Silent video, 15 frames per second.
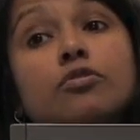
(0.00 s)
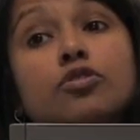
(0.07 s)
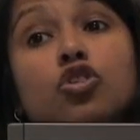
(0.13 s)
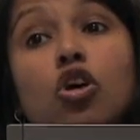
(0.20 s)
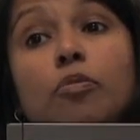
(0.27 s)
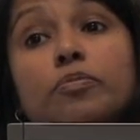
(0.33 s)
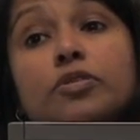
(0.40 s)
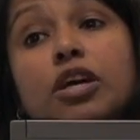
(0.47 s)

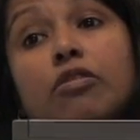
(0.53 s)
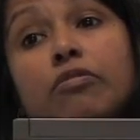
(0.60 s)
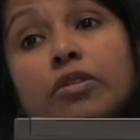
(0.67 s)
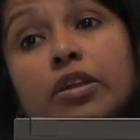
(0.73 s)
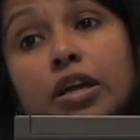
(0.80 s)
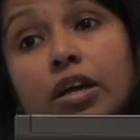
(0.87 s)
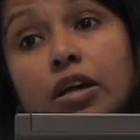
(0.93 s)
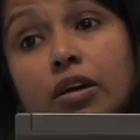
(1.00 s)

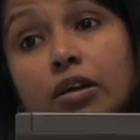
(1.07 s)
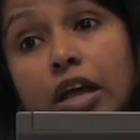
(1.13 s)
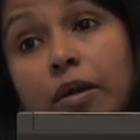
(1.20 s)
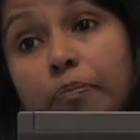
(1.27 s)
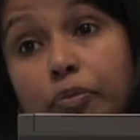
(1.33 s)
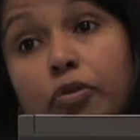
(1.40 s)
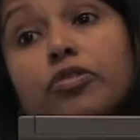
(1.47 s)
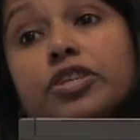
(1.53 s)
top-down
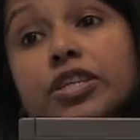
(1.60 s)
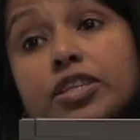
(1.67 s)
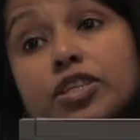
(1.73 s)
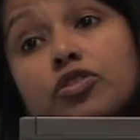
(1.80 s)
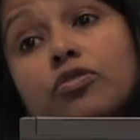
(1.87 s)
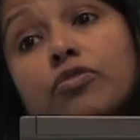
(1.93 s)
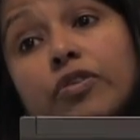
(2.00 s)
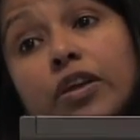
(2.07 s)
approaches
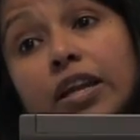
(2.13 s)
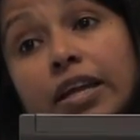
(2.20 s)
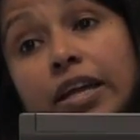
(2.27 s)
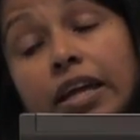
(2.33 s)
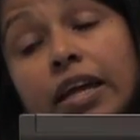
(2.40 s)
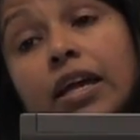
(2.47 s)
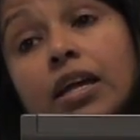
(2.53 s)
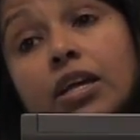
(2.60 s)
don't
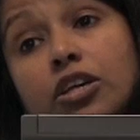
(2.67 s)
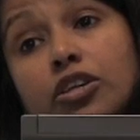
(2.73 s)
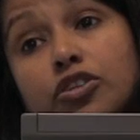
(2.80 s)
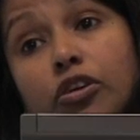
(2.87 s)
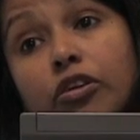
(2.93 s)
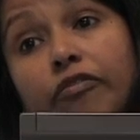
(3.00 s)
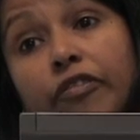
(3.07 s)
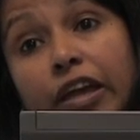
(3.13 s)
really
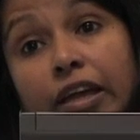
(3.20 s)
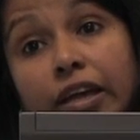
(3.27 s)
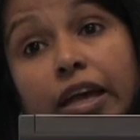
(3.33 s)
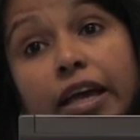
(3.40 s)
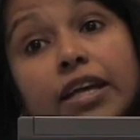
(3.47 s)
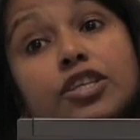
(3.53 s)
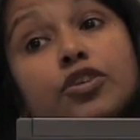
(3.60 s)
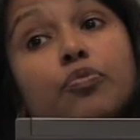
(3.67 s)
sort of
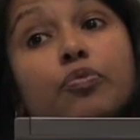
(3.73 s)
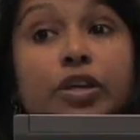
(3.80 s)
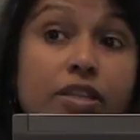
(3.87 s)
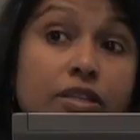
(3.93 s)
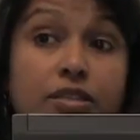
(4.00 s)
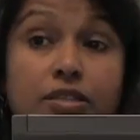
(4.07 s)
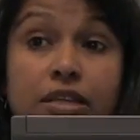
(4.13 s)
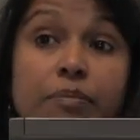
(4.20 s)
engage
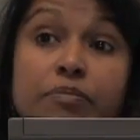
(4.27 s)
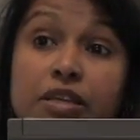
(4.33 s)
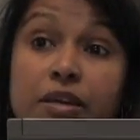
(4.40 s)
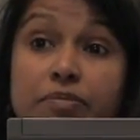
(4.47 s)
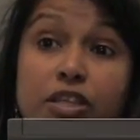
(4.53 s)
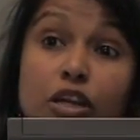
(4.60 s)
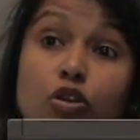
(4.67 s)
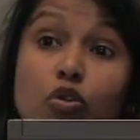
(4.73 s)
with
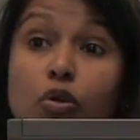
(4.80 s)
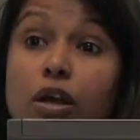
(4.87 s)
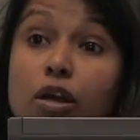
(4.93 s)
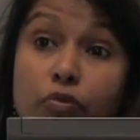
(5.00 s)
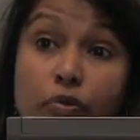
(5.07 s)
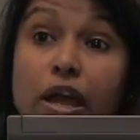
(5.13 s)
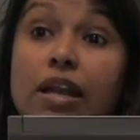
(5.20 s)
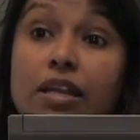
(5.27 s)
sometimes the local
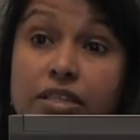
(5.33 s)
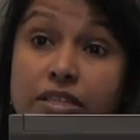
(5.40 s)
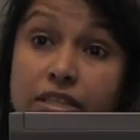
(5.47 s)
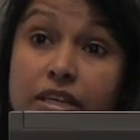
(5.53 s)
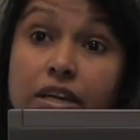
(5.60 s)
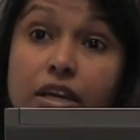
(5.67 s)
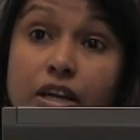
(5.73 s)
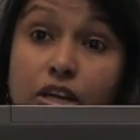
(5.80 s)

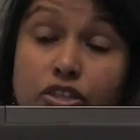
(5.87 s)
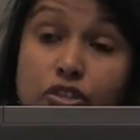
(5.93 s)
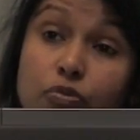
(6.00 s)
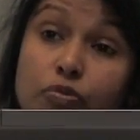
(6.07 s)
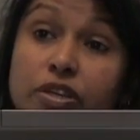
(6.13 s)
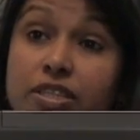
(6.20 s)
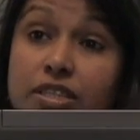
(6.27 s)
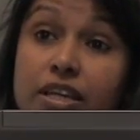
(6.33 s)
reality. So
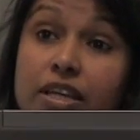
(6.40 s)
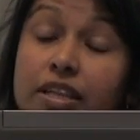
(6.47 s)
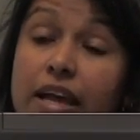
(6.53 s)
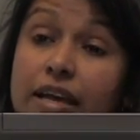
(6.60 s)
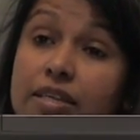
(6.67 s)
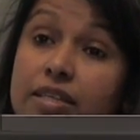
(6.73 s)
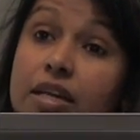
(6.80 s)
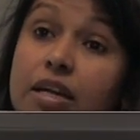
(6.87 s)
we see
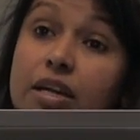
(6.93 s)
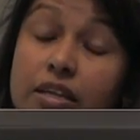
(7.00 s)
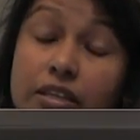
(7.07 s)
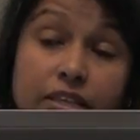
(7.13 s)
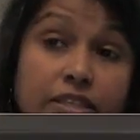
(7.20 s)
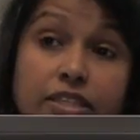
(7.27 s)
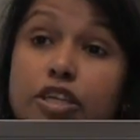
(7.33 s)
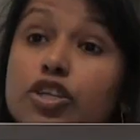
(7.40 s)
that
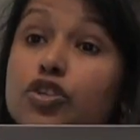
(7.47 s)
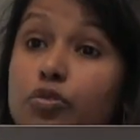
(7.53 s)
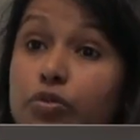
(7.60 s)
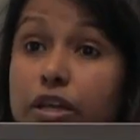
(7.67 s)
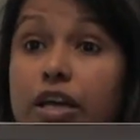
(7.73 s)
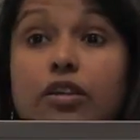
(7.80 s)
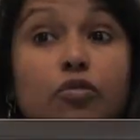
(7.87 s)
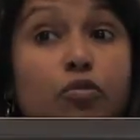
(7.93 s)
this issue
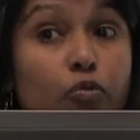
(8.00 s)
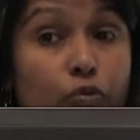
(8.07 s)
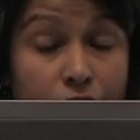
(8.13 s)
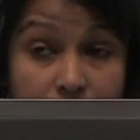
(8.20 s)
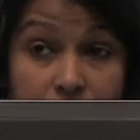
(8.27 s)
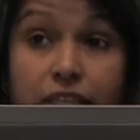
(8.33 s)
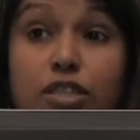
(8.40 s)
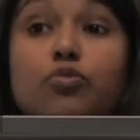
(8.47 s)
that
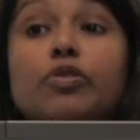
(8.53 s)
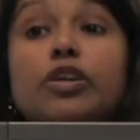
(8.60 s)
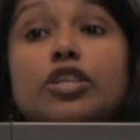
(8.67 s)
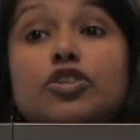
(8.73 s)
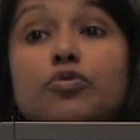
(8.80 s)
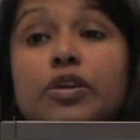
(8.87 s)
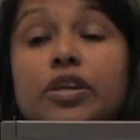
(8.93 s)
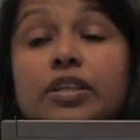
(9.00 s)
yes, we are
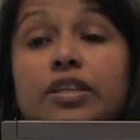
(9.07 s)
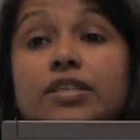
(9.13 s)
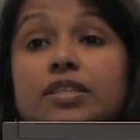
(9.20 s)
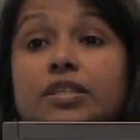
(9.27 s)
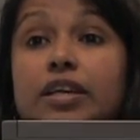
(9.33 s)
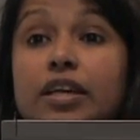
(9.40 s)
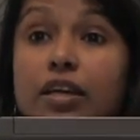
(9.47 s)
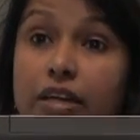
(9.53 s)
doing this
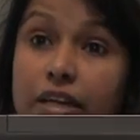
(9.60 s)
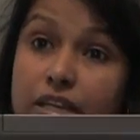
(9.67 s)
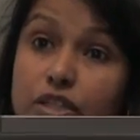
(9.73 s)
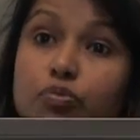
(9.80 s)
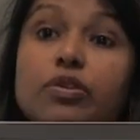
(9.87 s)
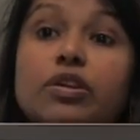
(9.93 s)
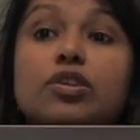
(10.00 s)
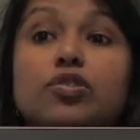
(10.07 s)
thing,
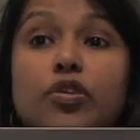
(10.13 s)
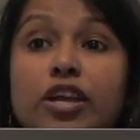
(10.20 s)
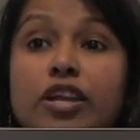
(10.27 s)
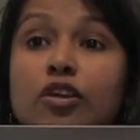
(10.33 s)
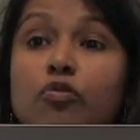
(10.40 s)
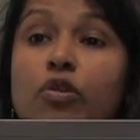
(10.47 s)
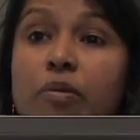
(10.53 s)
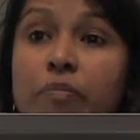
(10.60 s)
yes, we are
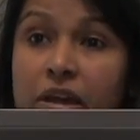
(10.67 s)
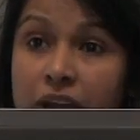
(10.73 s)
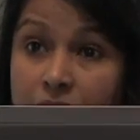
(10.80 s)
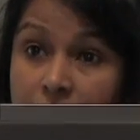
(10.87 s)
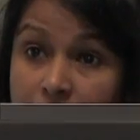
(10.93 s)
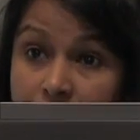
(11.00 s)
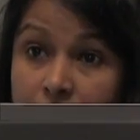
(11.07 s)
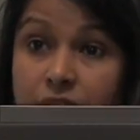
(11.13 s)
training
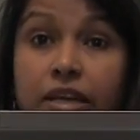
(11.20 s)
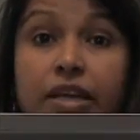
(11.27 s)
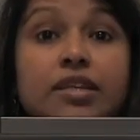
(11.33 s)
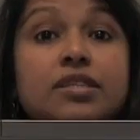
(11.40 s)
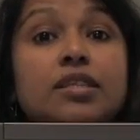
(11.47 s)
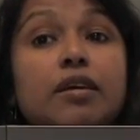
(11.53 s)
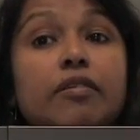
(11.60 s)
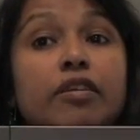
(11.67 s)
women,
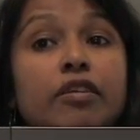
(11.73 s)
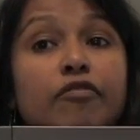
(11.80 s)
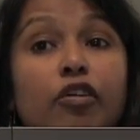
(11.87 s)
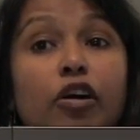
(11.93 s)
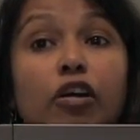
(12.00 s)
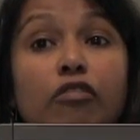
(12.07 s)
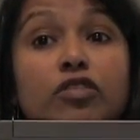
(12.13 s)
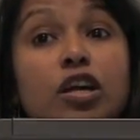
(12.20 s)
yes, they're
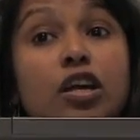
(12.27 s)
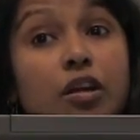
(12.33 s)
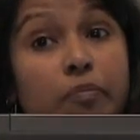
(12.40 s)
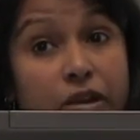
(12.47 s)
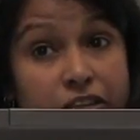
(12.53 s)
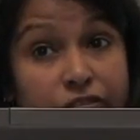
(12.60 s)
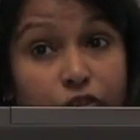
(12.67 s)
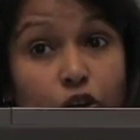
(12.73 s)
involved,
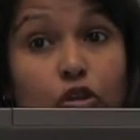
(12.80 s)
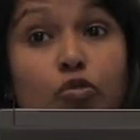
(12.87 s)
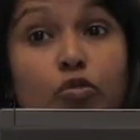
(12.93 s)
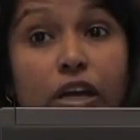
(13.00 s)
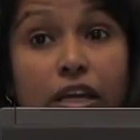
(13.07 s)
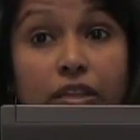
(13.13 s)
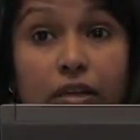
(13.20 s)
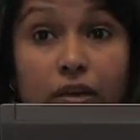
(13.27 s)
but if you look at